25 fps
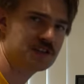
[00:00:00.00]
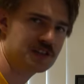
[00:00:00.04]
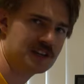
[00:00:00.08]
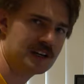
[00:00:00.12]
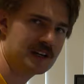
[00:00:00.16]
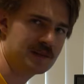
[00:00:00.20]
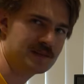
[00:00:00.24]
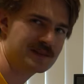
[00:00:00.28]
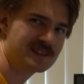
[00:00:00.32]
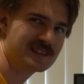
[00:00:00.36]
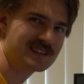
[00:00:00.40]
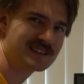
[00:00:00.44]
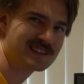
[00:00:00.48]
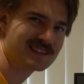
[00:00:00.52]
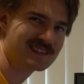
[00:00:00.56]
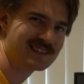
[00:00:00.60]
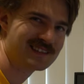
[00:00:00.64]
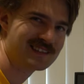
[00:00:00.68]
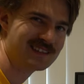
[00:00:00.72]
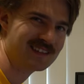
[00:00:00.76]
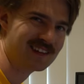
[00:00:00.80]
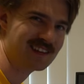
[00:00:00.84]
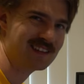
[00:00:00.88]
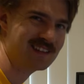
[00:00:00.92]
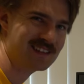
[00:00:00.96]
chips
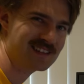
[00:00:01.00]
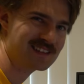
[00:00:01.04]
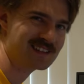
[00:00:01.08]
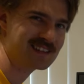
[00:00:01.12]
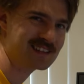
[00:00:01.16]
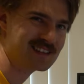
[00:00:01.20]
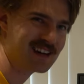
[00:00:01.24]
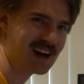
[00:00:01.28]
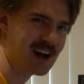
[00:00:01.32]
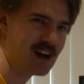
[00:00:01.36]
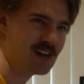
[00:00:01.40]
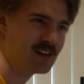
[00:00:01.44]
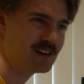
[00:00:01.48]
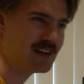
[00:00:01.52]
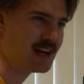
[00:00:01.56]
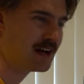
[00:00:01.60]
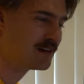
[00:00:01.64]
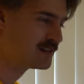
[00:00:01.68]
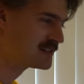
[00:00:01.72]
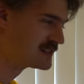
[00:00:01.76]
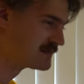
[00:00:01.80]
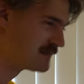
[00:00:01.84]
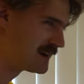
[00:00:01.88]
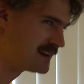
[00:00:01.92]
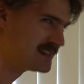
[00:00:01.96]
in this Atari
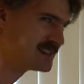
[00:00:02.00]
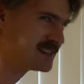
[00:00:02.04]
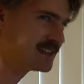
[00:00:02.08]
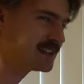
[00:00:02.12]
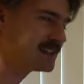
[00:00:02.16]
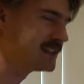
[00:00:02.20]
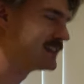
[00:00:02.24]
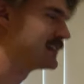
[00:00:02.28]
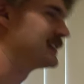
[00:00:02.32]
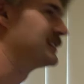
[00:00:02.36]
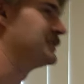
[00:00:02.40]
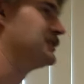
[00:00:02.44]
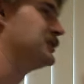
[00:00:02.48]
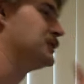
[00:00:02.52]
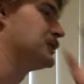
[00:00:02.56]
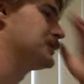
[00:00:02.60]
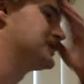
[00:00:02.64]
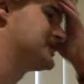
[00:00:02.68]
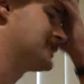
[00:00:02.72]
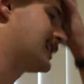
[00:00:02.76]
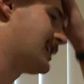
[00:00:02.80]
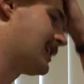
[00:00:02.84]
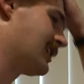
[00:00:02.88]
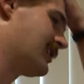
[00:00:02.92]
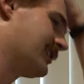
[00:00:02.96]
now. It's basically a new
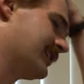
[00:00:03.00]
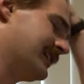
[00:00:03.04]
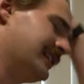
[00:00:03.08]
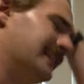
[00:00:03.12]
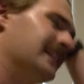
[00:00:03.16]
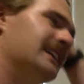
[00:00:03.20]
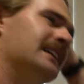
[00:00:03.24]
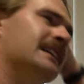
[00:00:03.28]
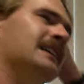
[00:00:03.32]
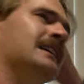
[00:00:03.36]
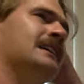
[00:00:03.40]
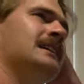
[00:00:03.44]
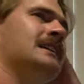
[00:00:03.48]
Atari.